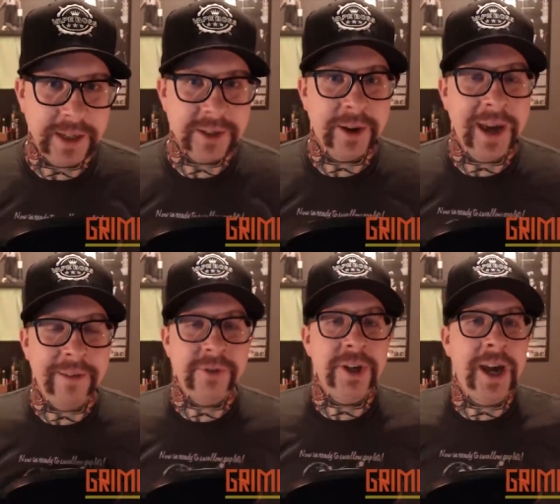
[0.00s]
So I
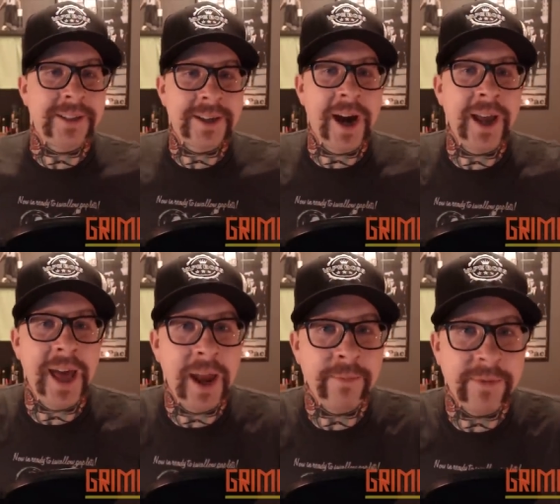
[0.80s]
have Jack, Scott, and
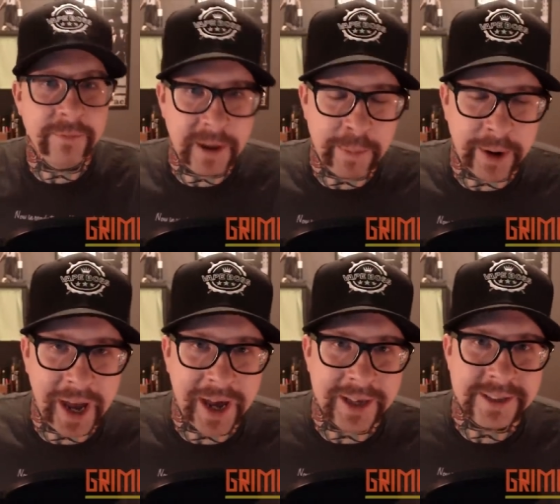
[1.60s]
Adam from
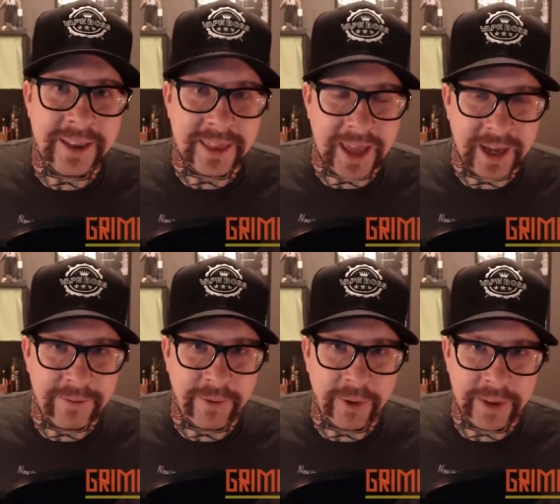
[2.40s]
Vaporcast to thank
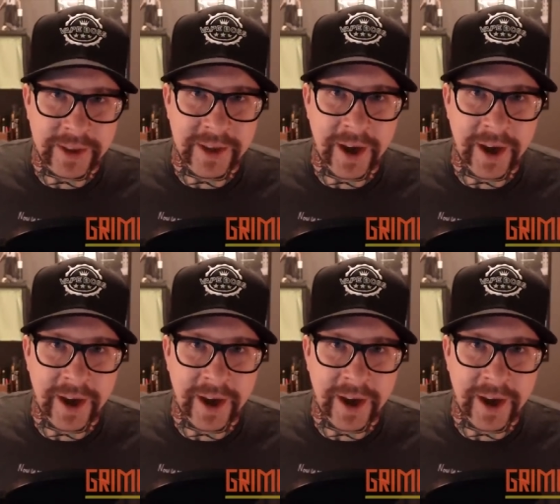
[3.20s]
for the,